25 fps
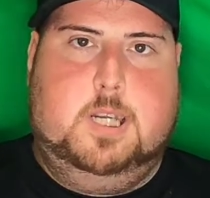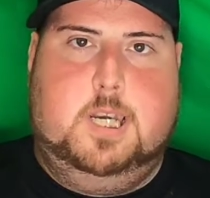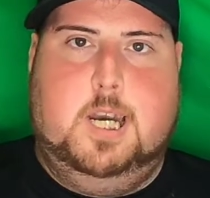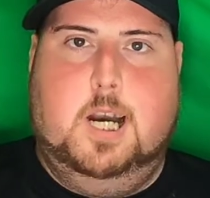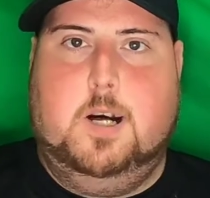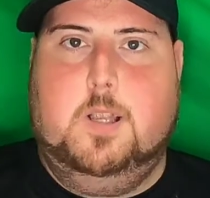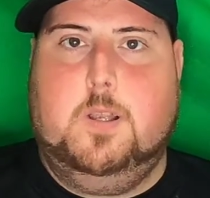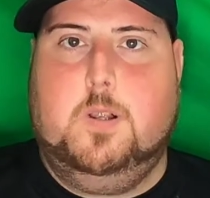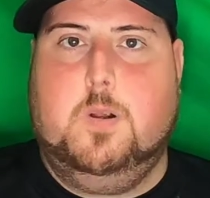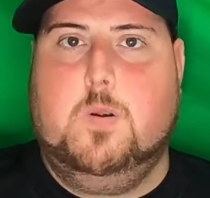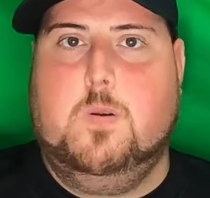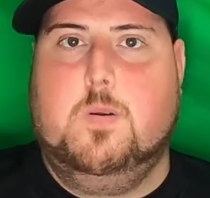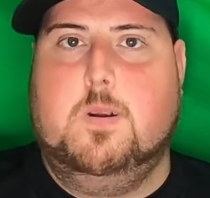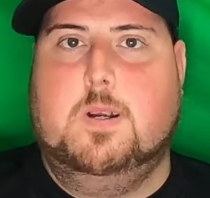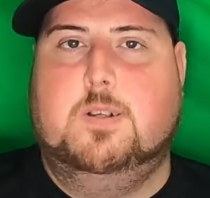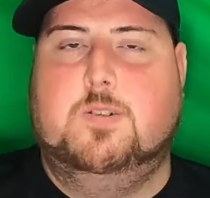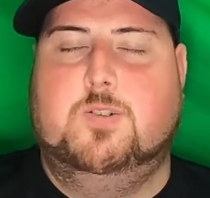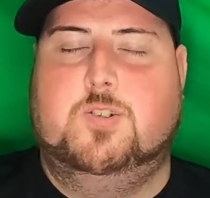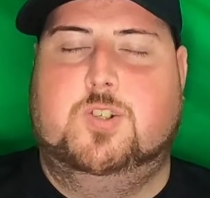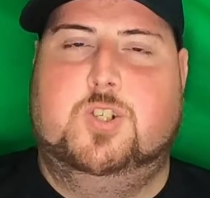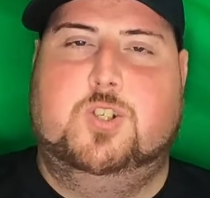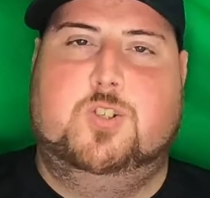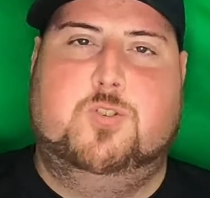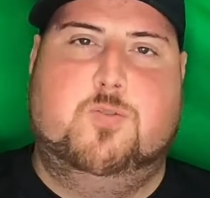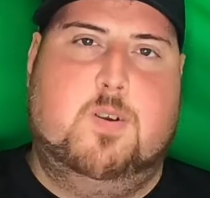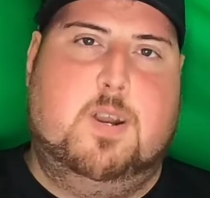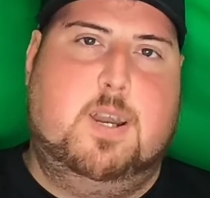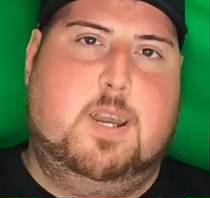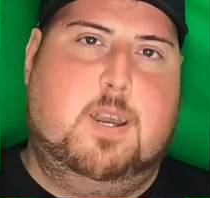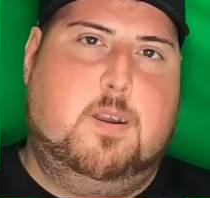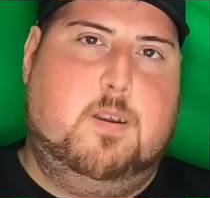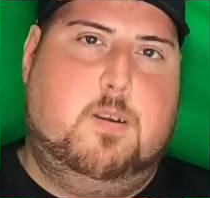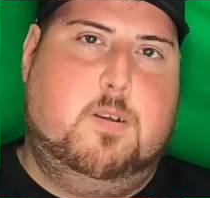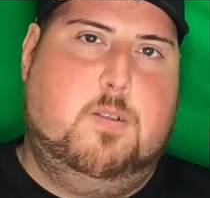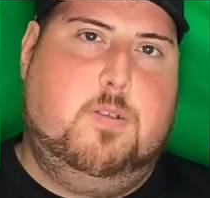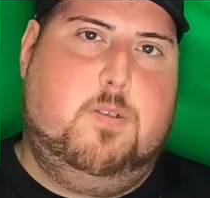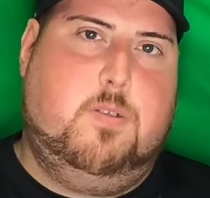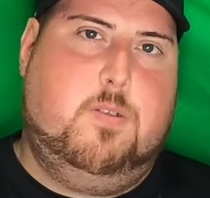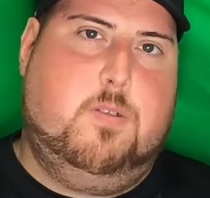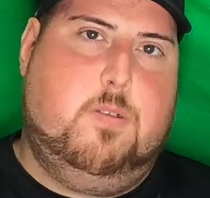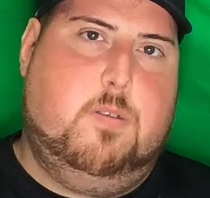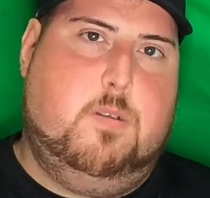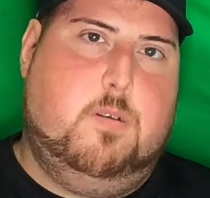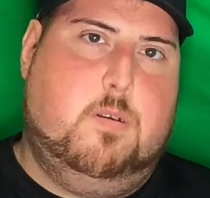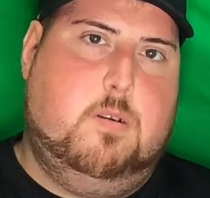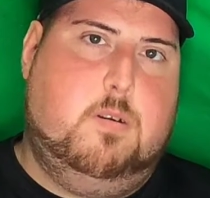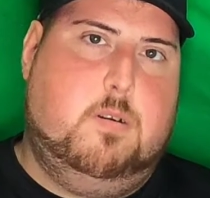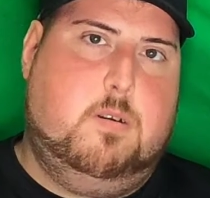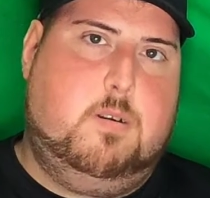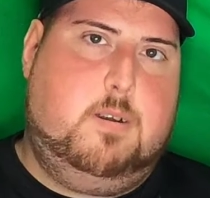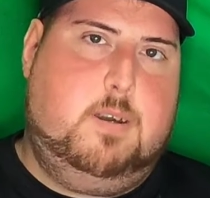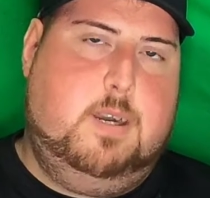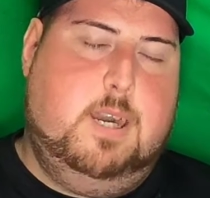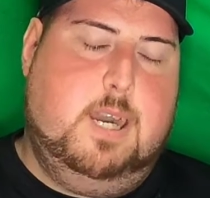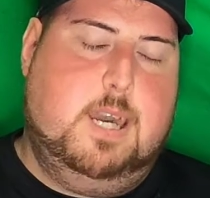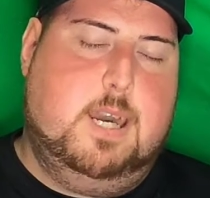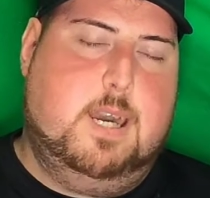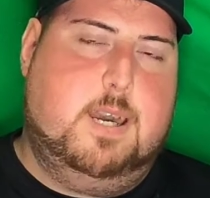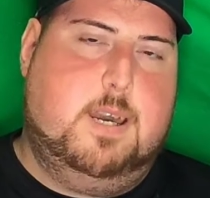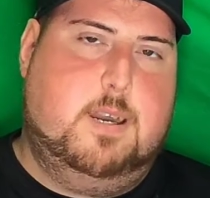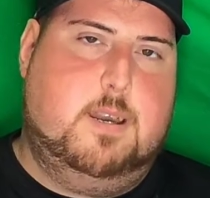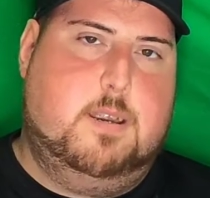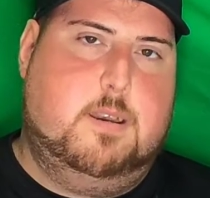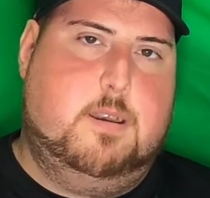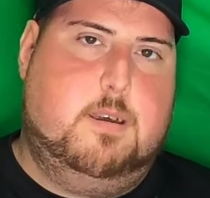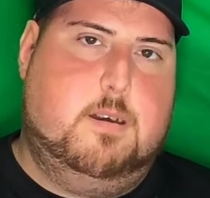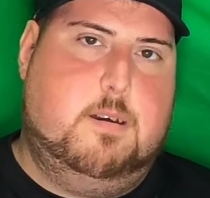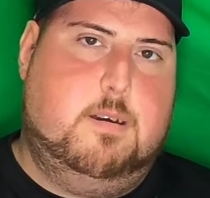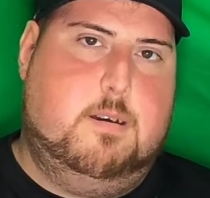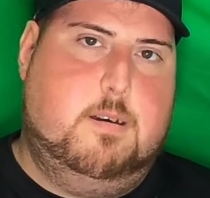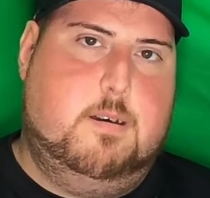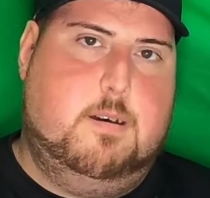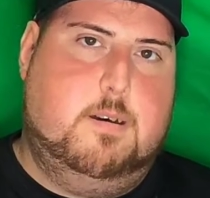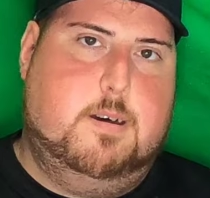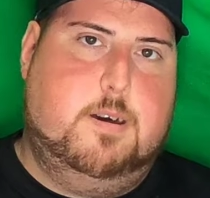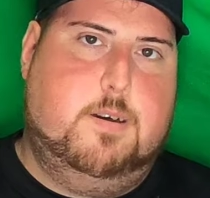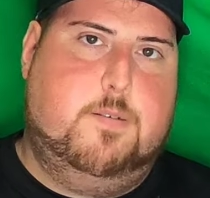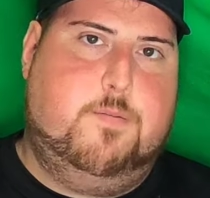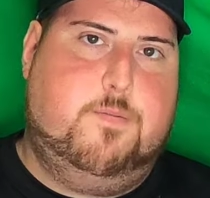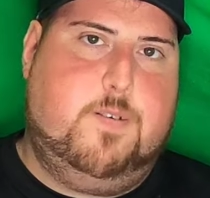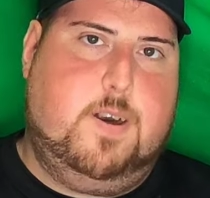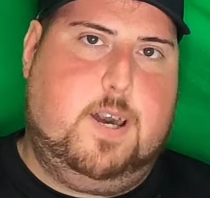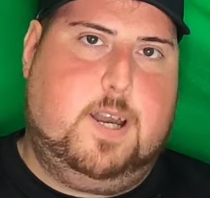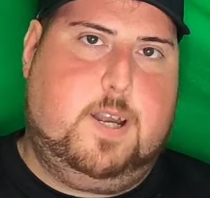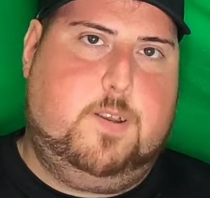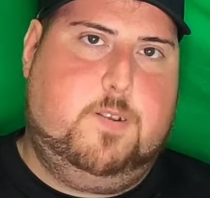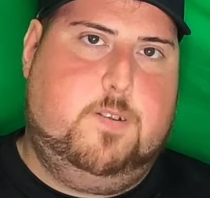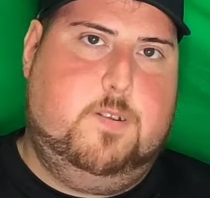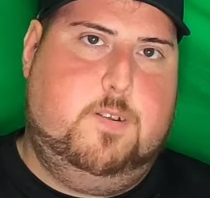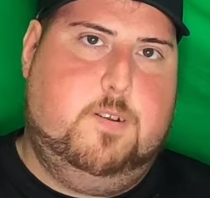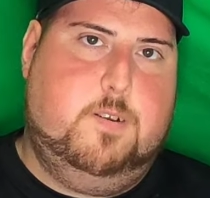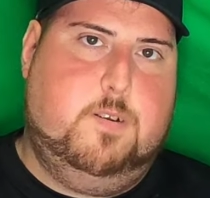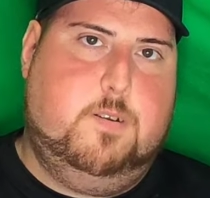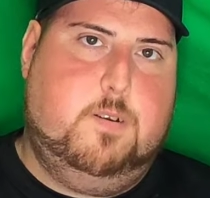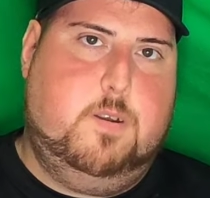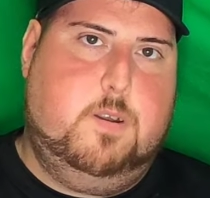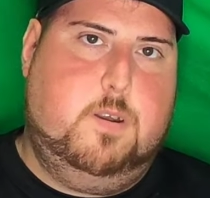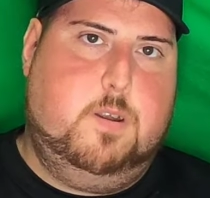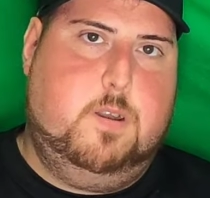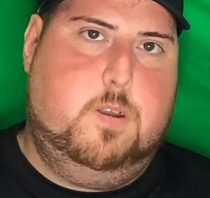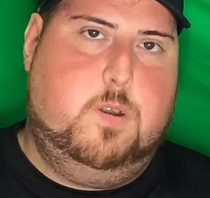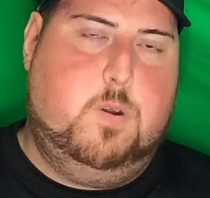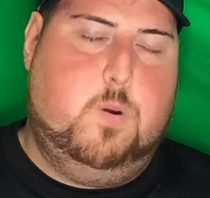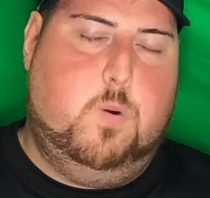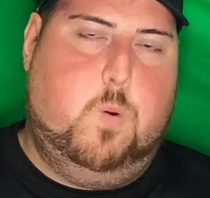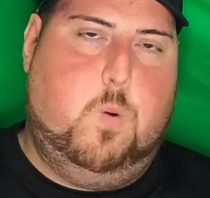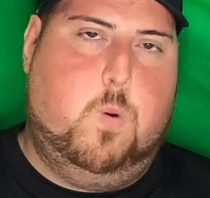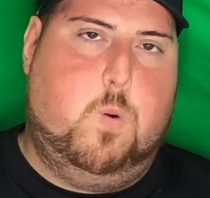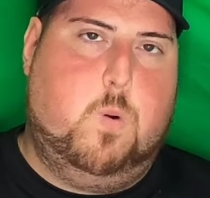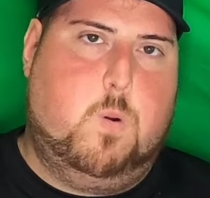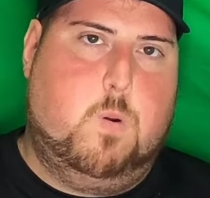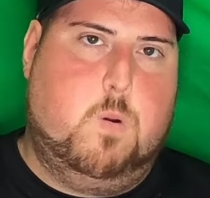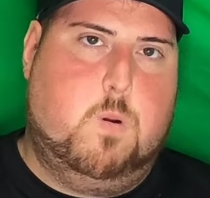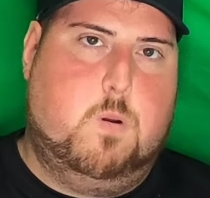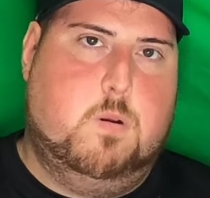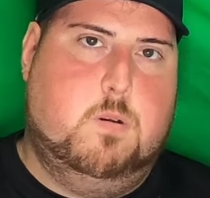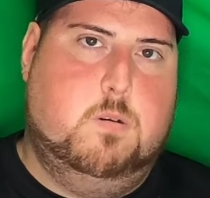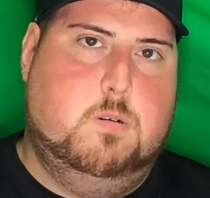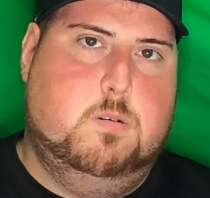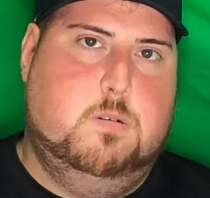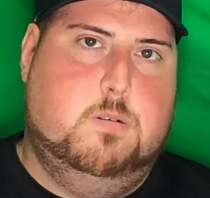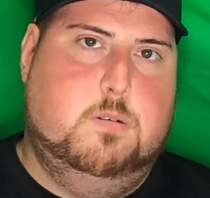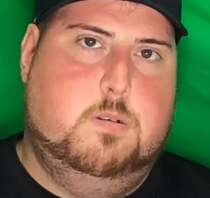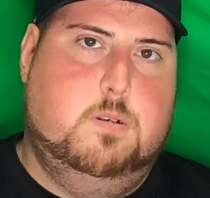color and strength can affect your